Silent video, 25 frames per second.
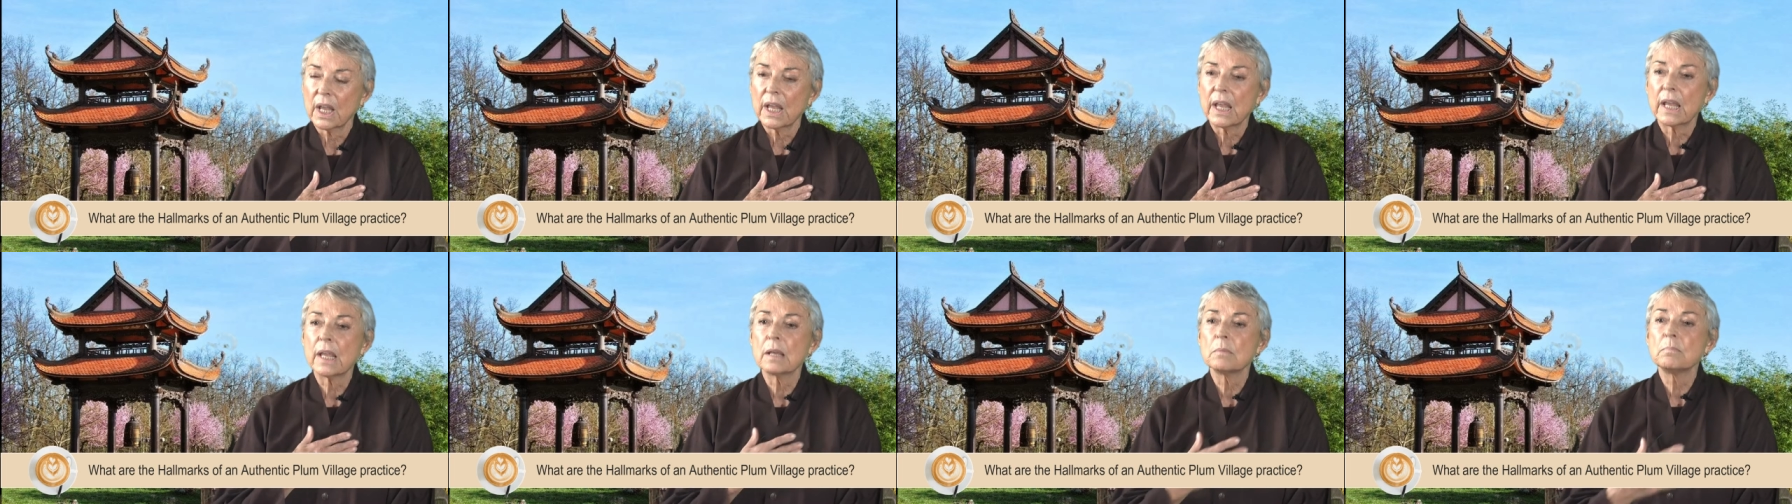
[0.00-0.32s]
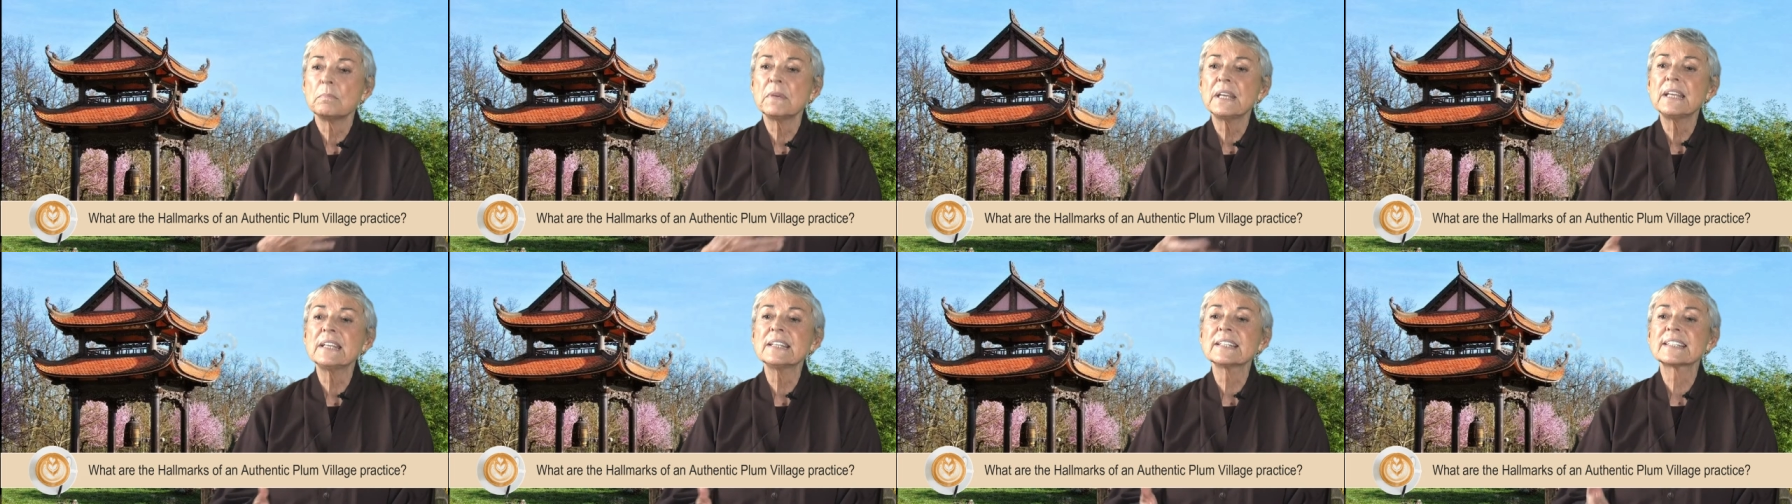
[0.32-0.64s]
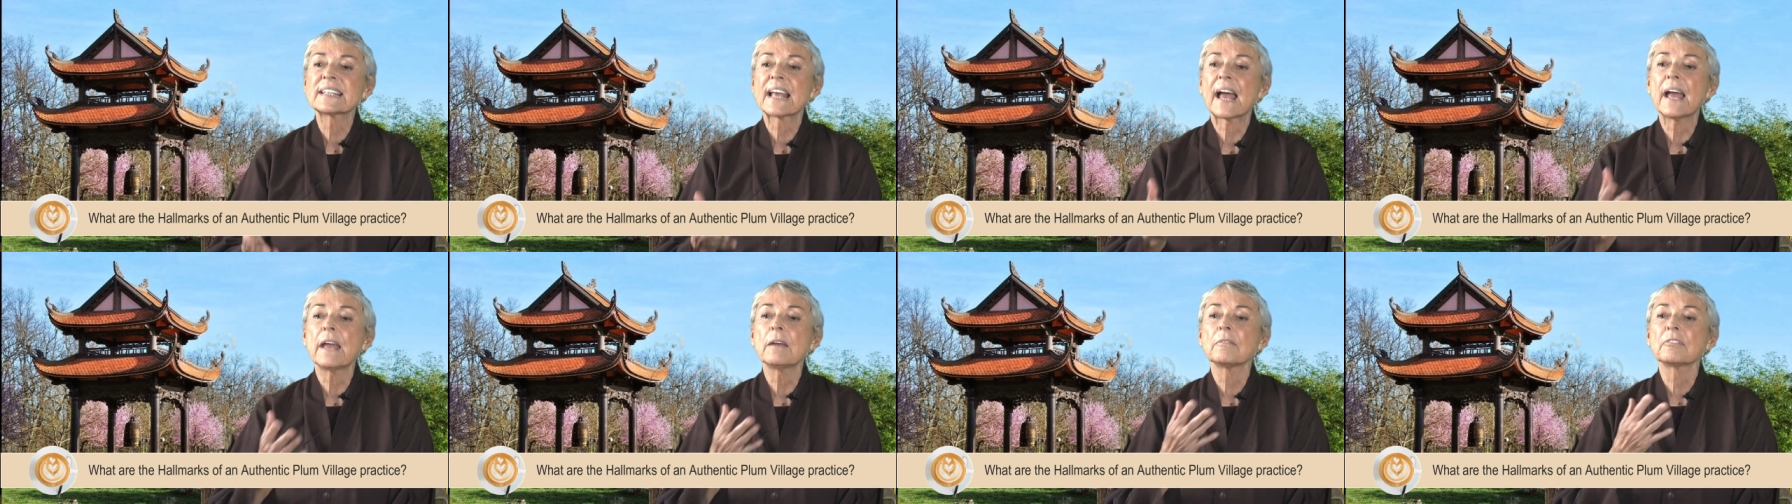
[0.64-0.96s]
It means
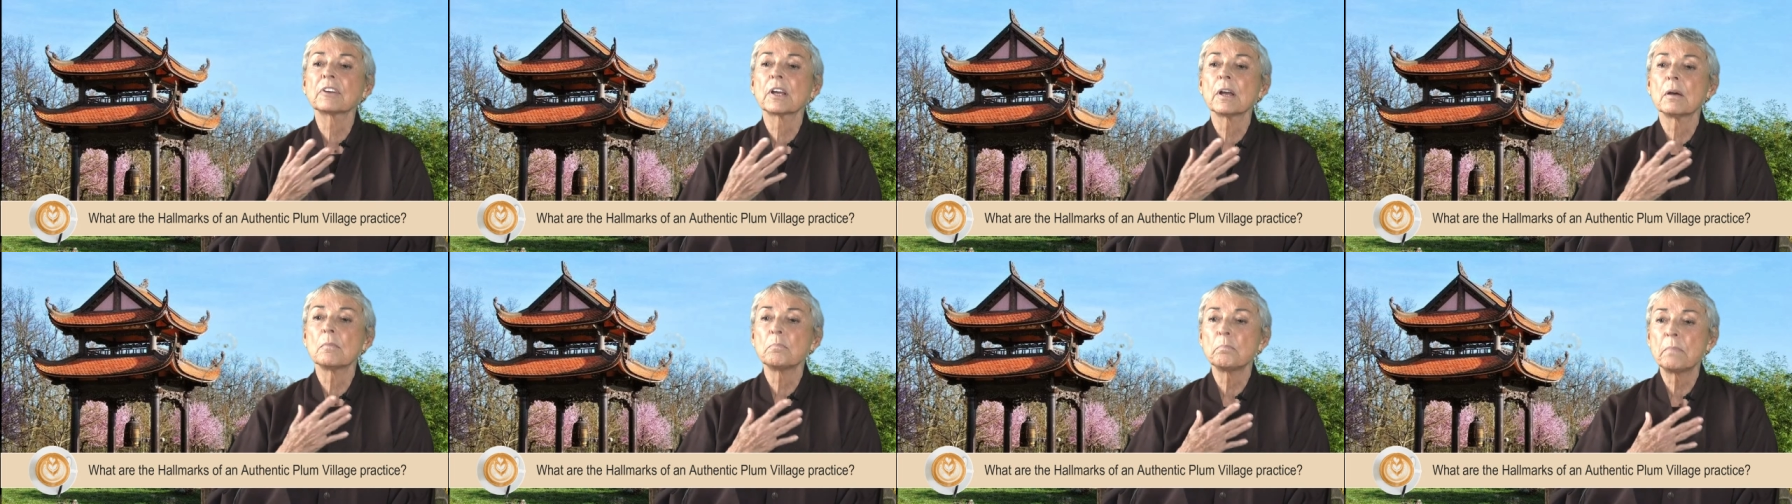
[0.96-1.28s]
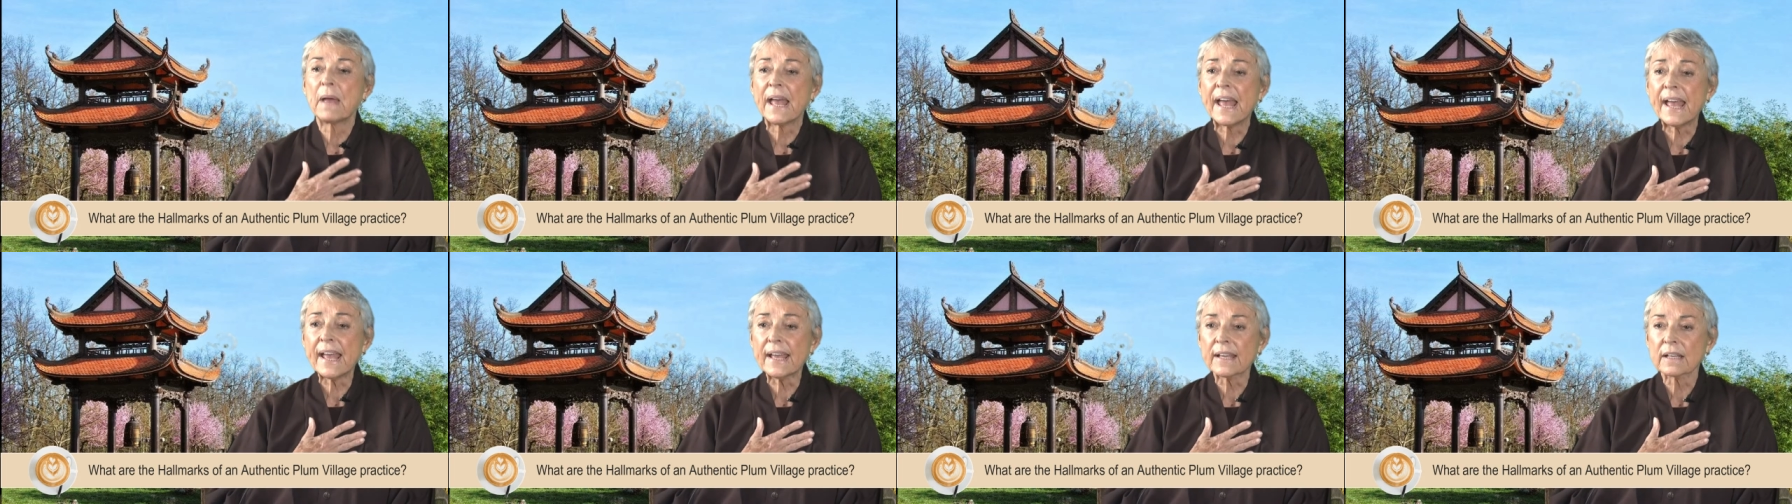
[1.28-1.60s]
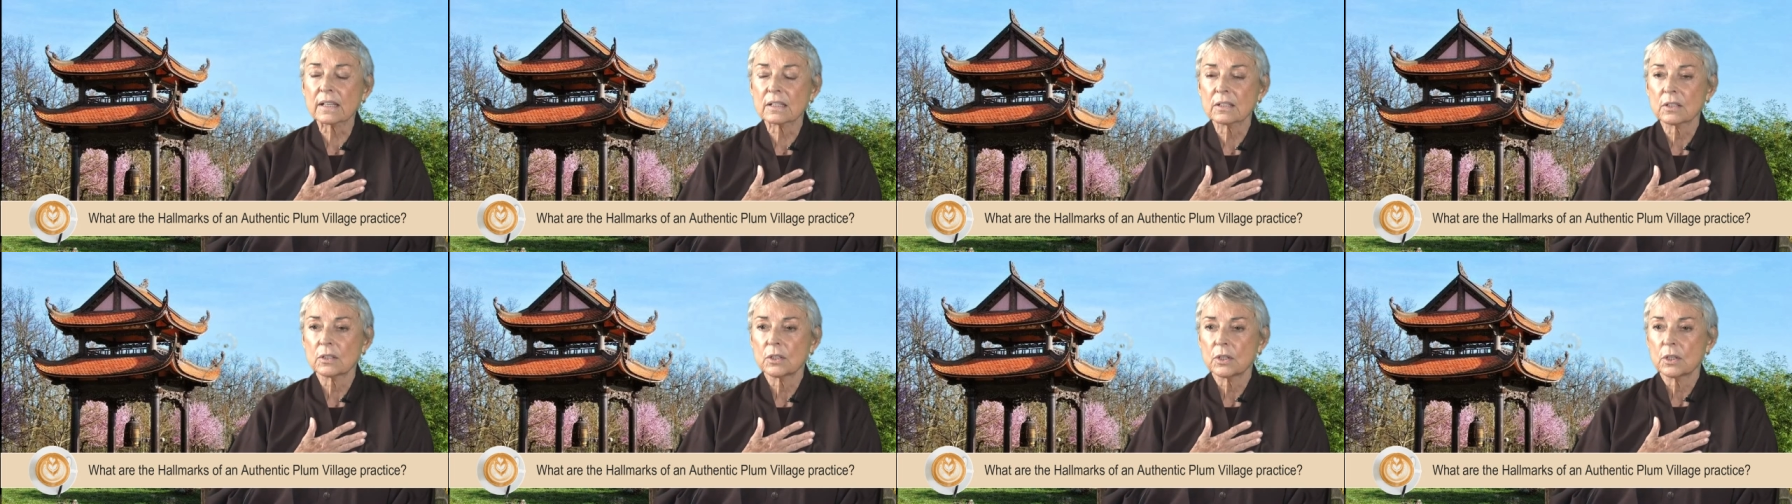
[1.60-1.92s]
I have come
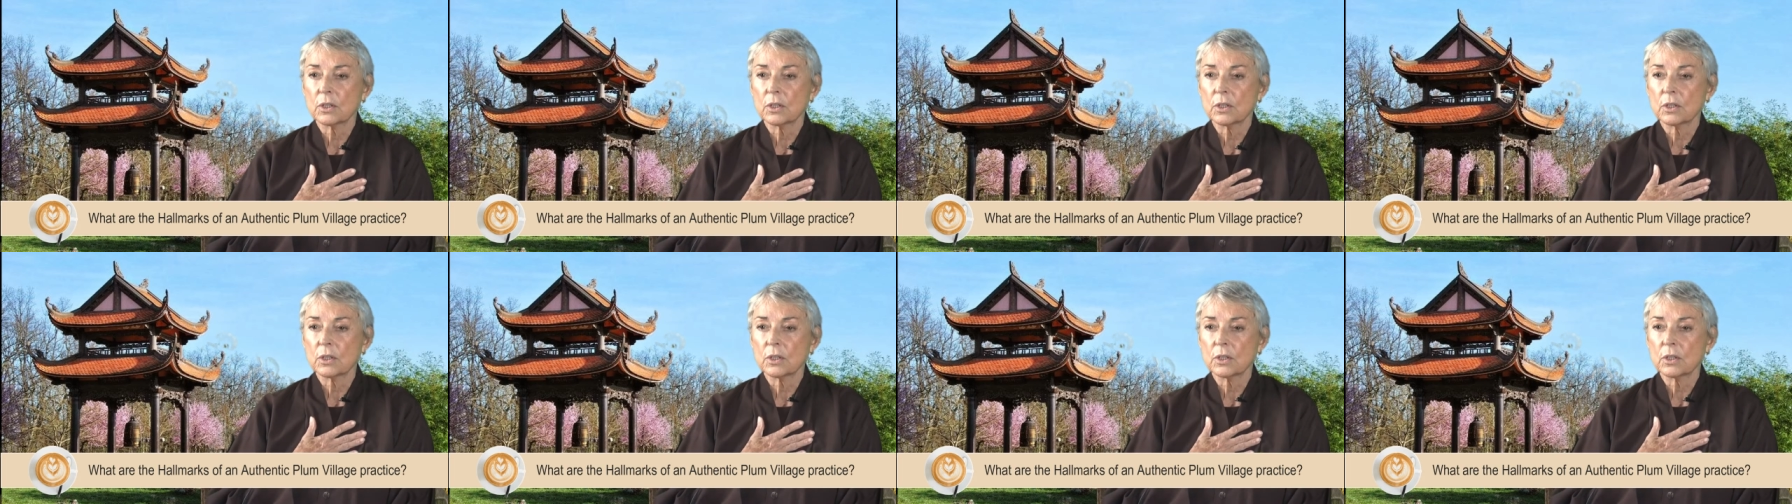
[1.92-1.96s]
back